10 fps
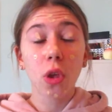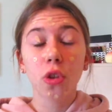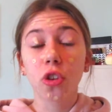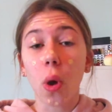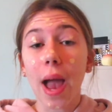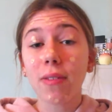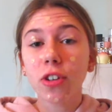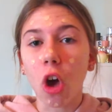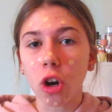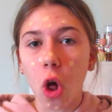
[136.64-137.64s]
So I have it
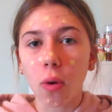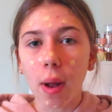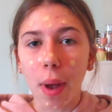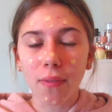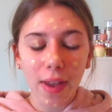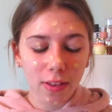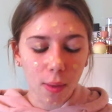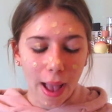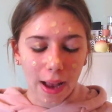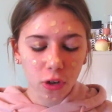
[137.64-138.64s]
dotted all around my face, and
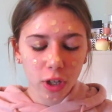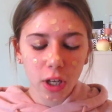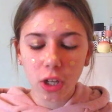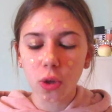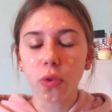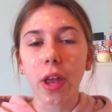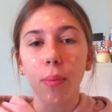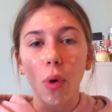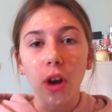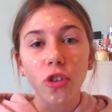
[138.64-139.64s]
I'm actually going to use a
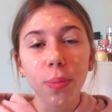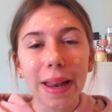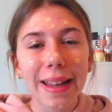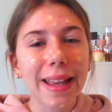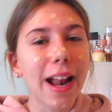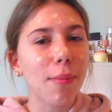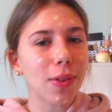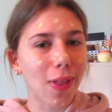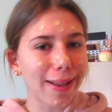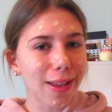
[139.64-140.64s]
brush to blend it in. I've been
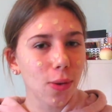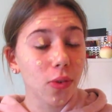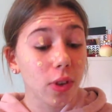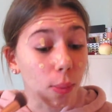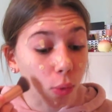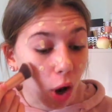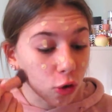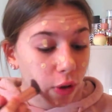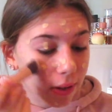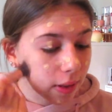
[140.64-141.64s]
liking using a brush
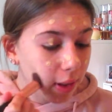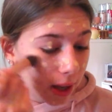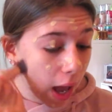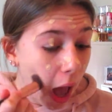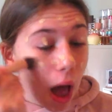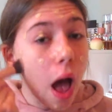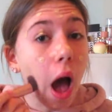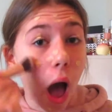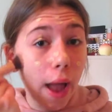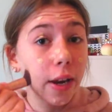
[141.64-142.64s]
recently.
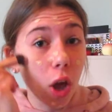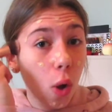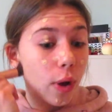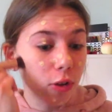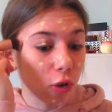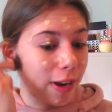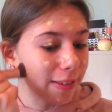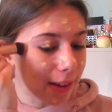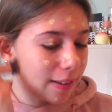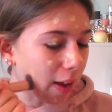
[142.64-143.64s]
I know it's
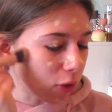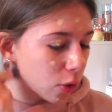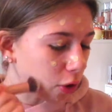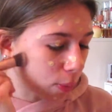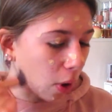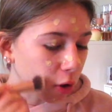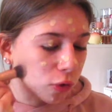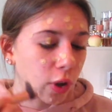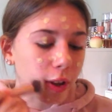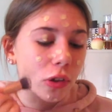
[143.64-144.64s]
crazy because I've used a sponge
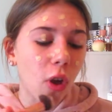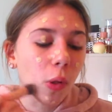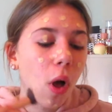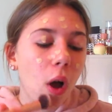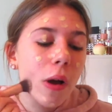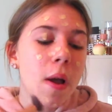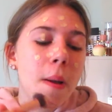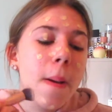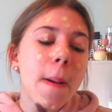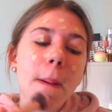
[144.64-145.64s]
for like so long,
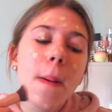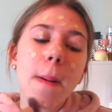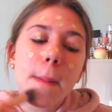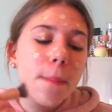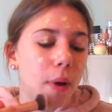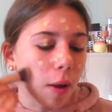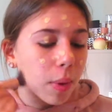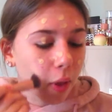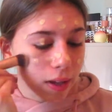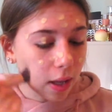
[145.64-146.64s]
but I've
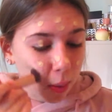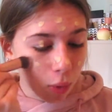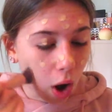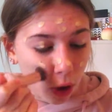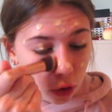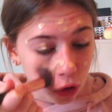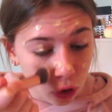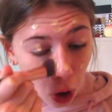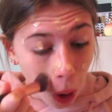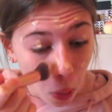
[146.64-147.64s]
been liking a brush,
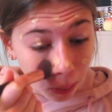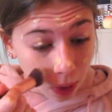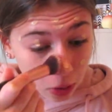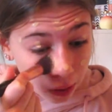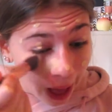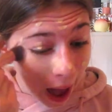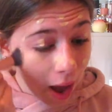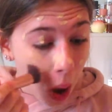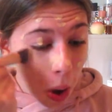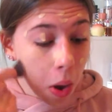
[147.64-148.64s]
so I'm going to do that.